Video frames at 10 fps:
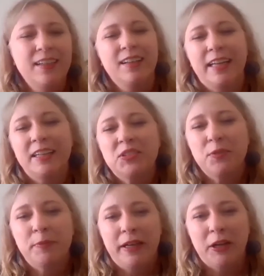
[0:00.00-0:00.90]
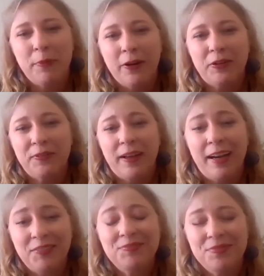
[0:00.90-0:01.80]
thanks for being a part of that.
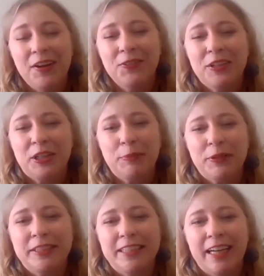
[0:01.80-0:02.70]
I really appreciate it.